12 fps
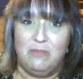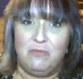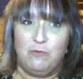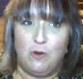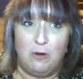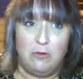
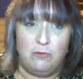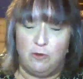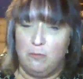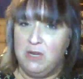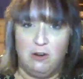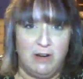for
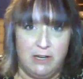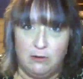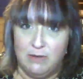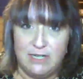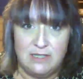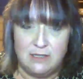myriad
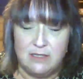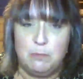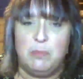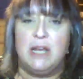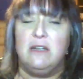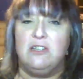reasons,
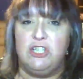but